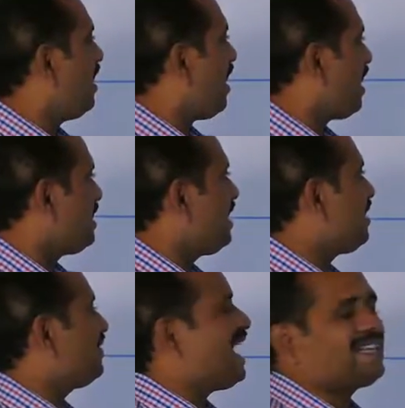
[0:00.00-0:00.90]
higher
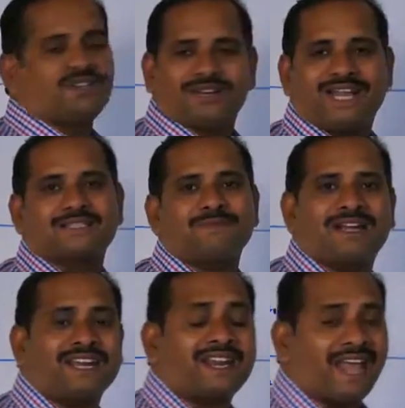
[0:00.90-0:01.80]
refractive index
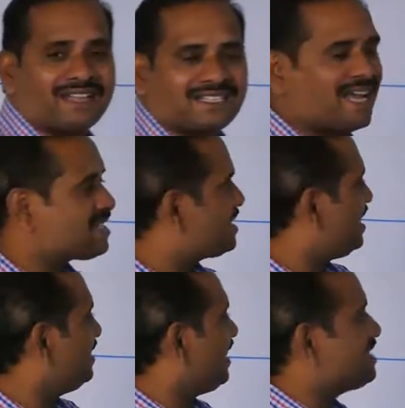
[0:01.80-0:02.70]
matter acts as
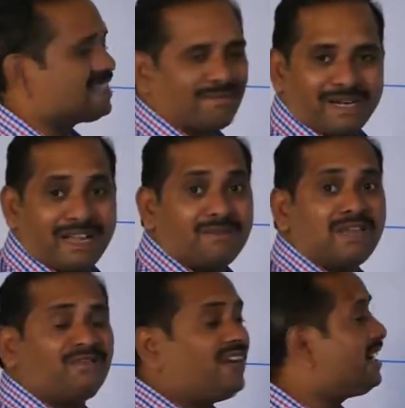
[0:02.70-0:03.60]
denser medium,
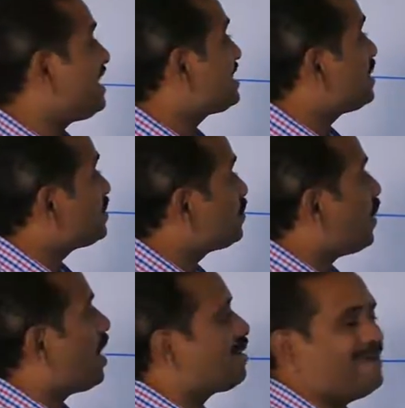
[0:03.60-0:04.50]
if it is two
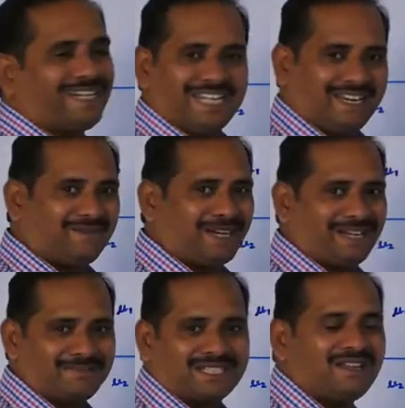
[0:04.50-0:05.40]
or material
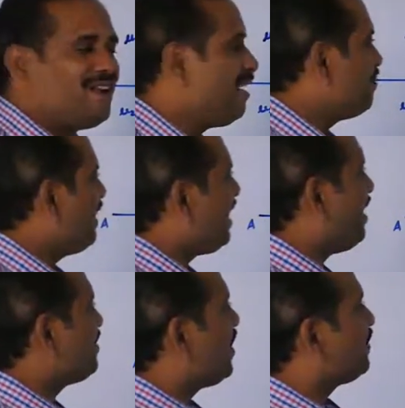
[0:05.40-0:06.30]
mediums. But I
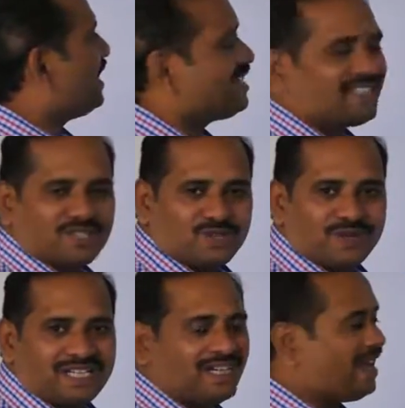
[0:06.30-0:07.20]
am not finding the
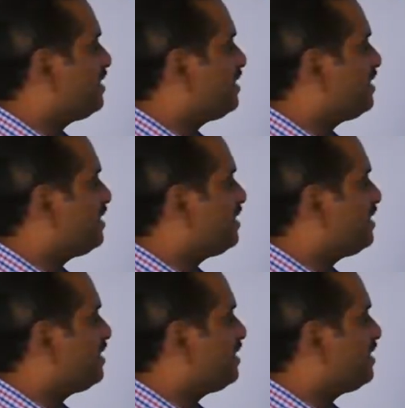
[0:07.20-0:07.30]
situation like